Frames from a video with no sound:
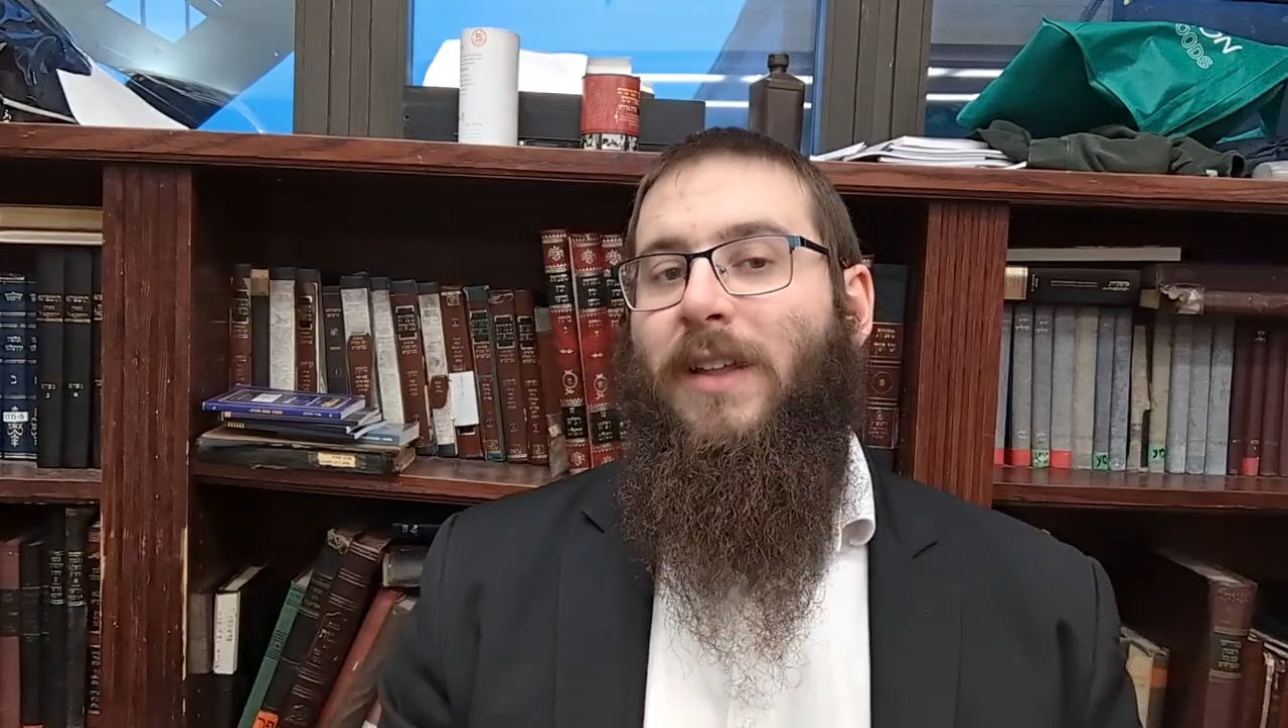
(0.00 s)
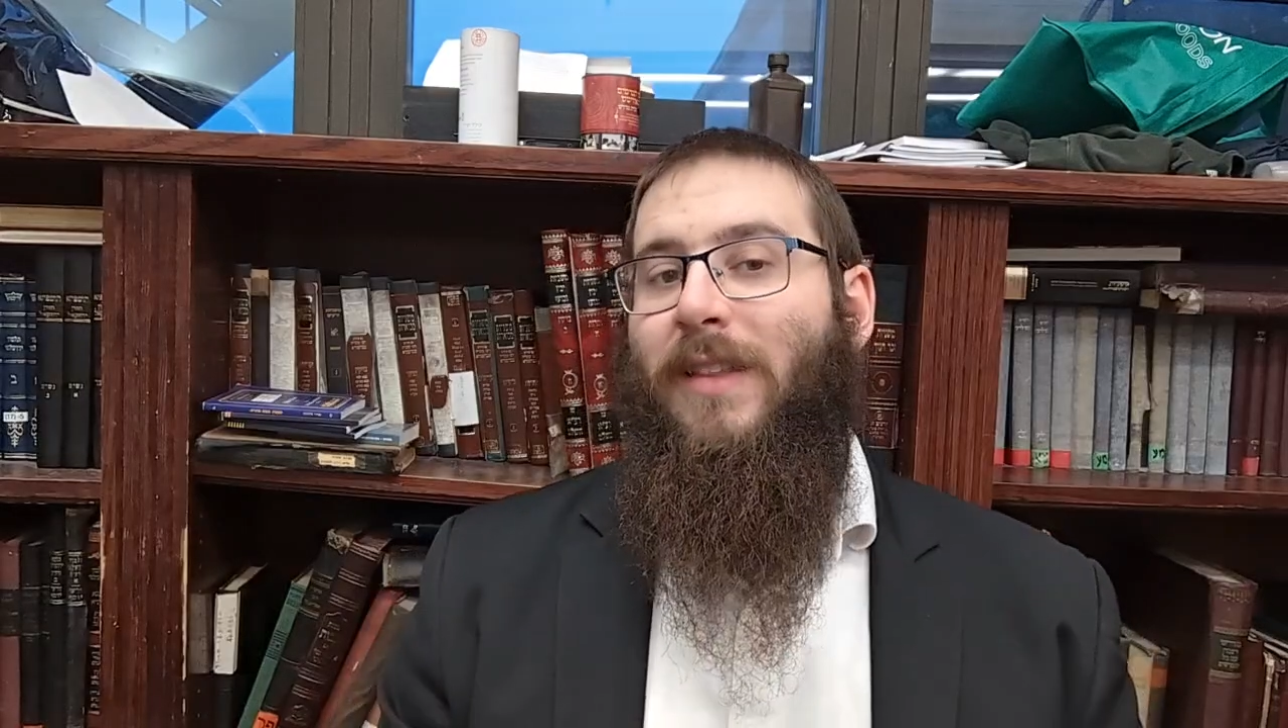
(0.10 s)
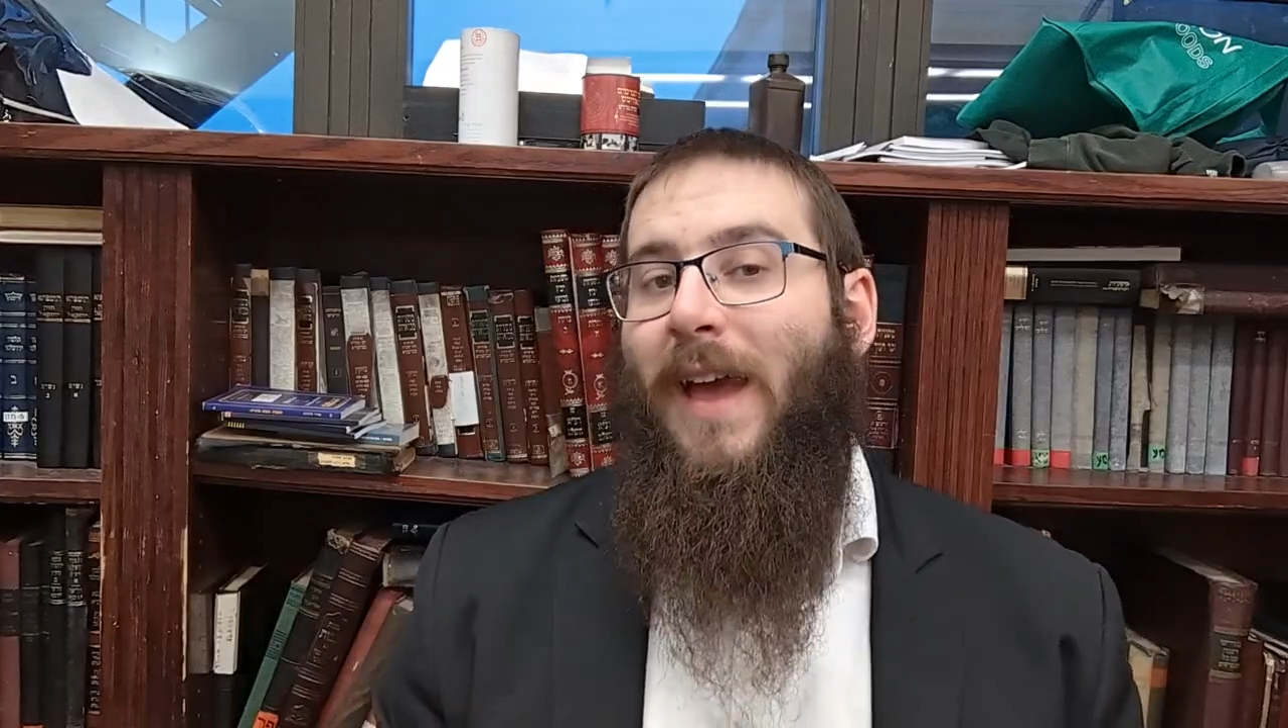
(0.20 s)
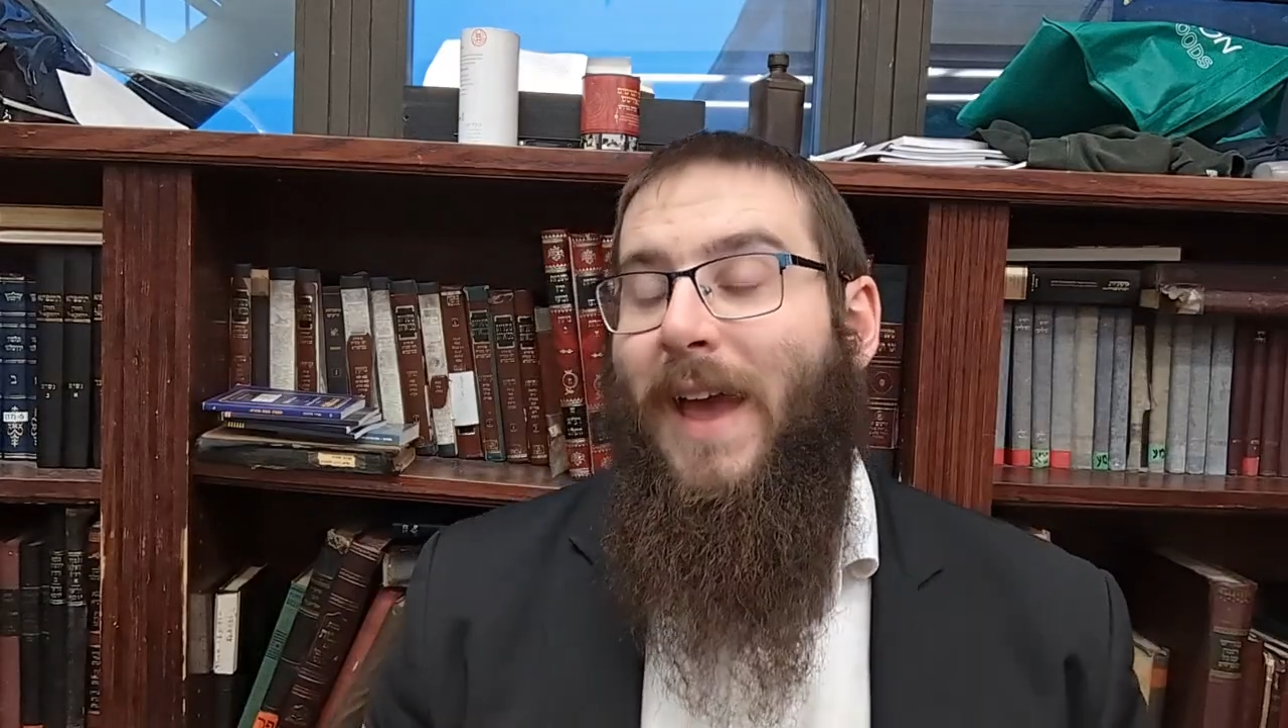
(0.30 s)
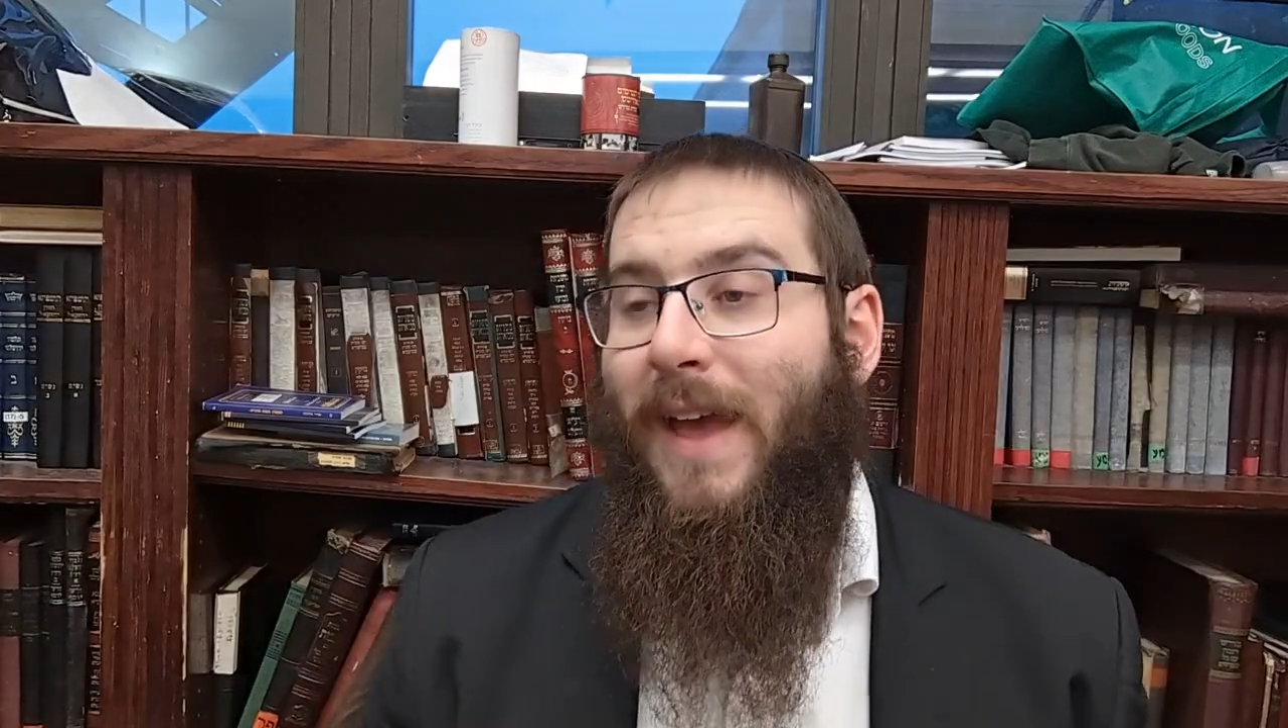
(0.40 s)

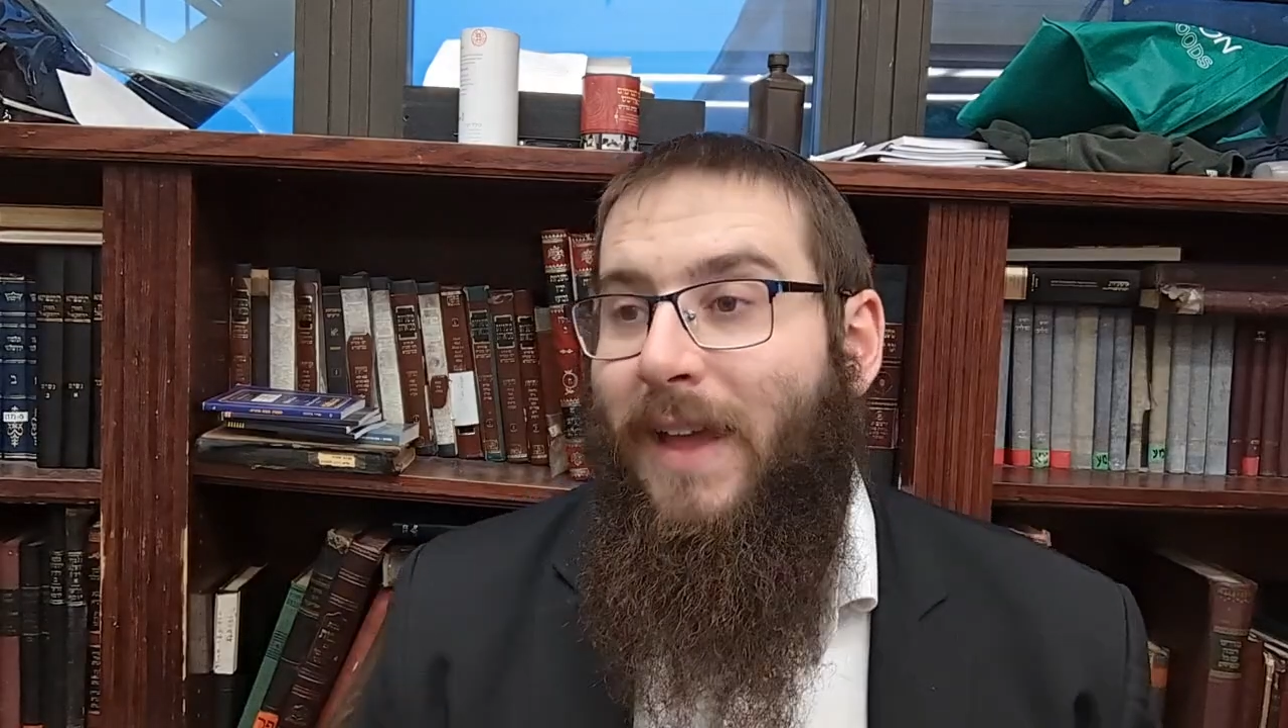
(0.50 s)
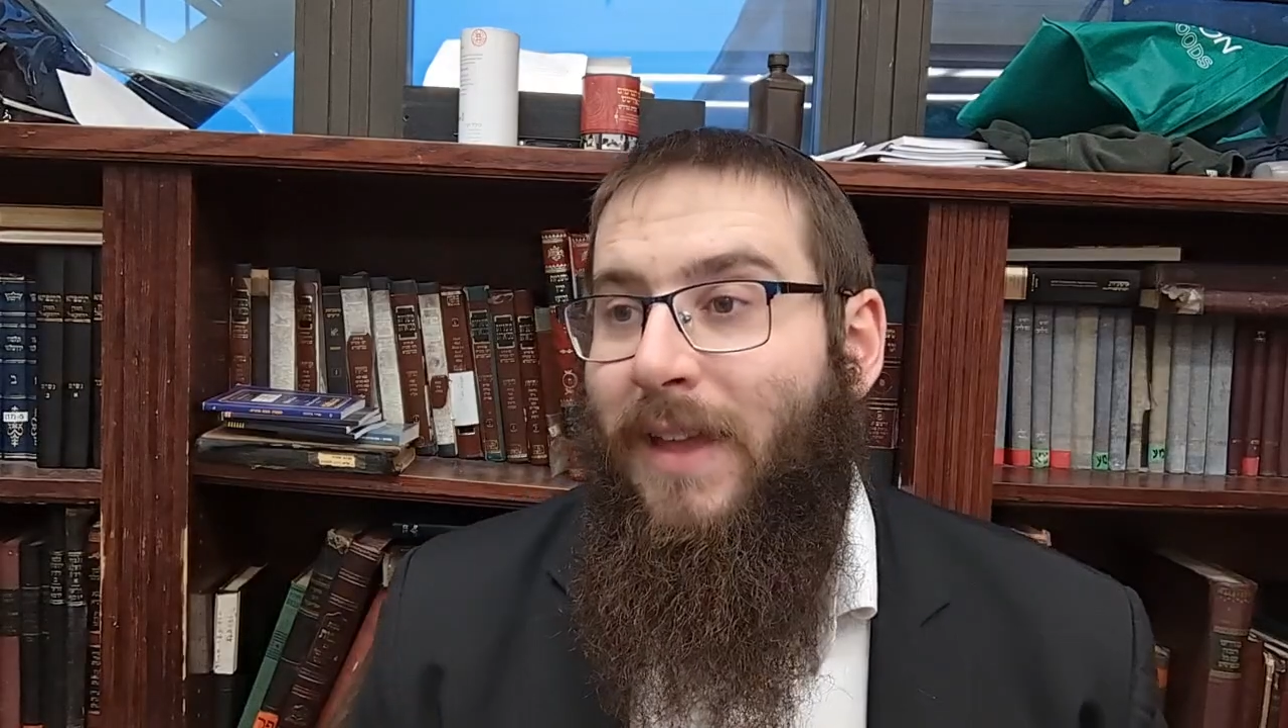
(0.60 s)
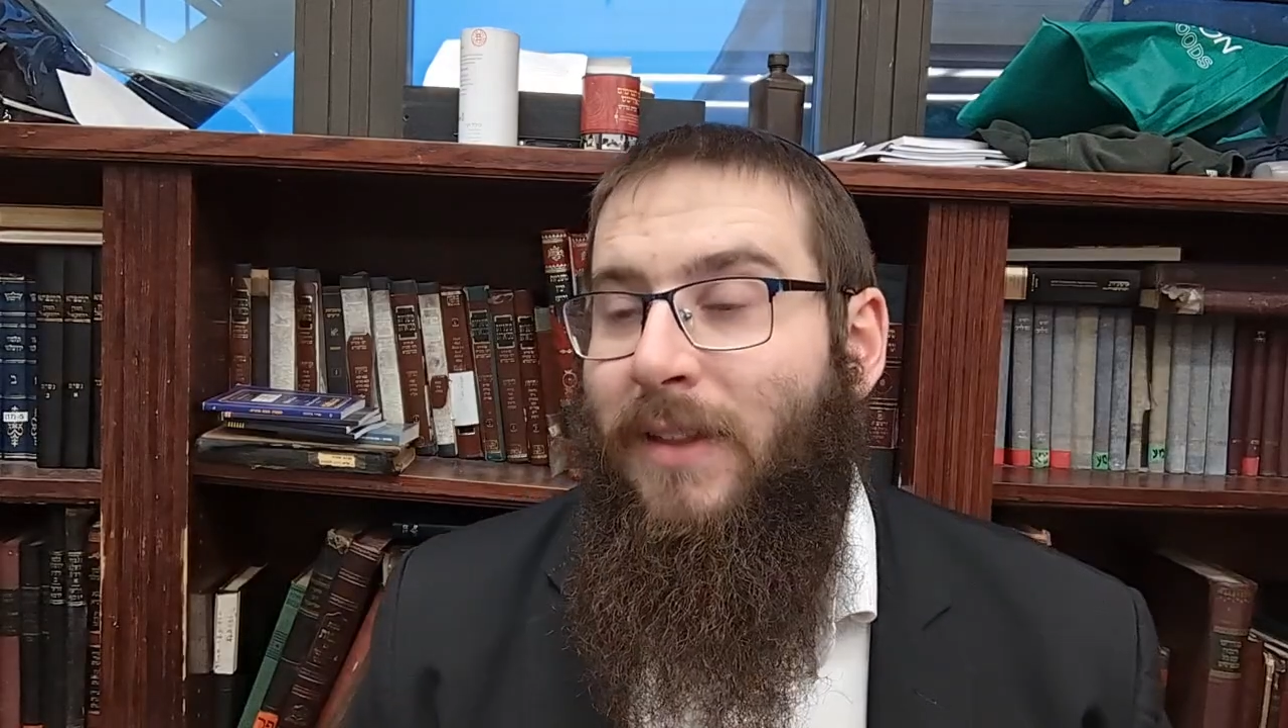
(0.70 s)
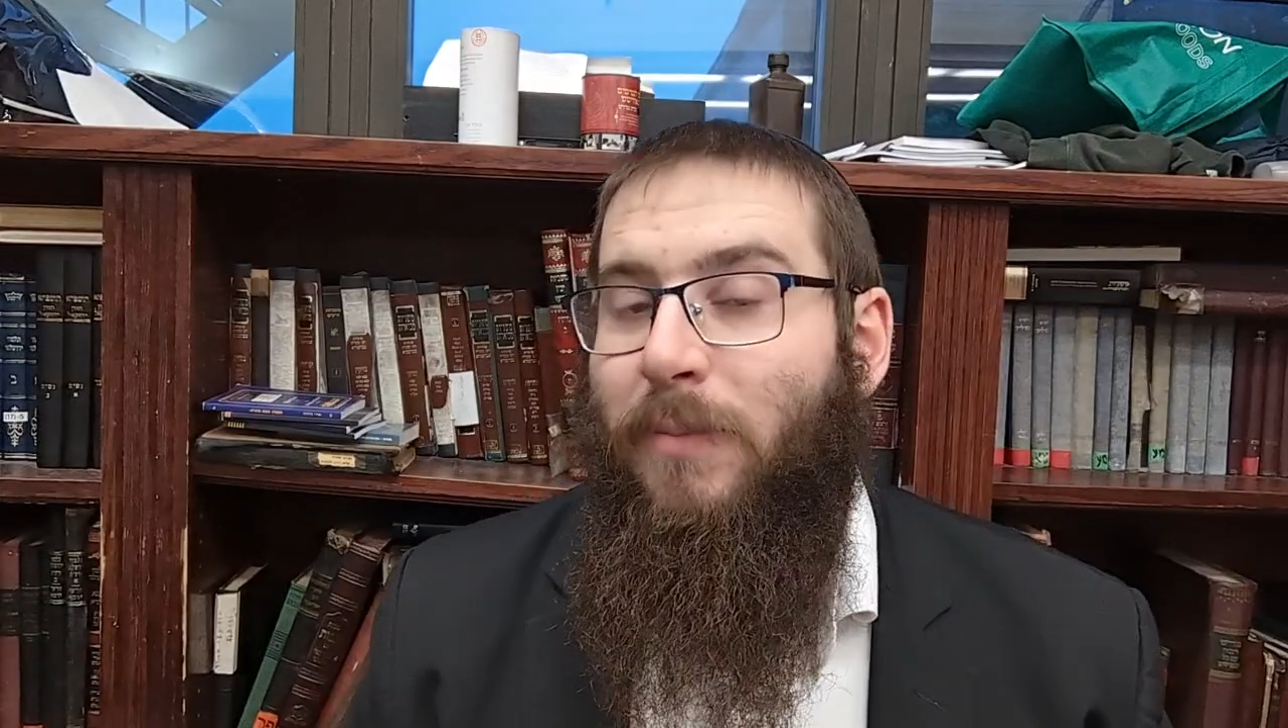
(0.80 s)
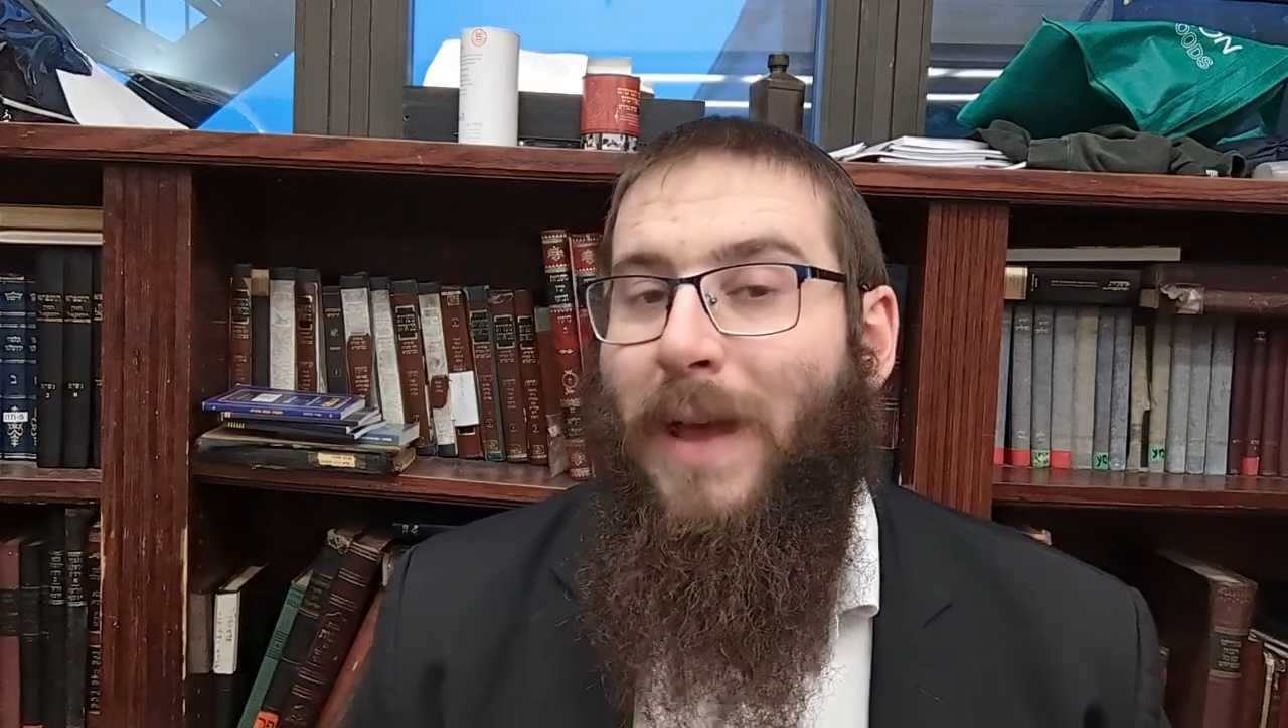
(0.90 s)
then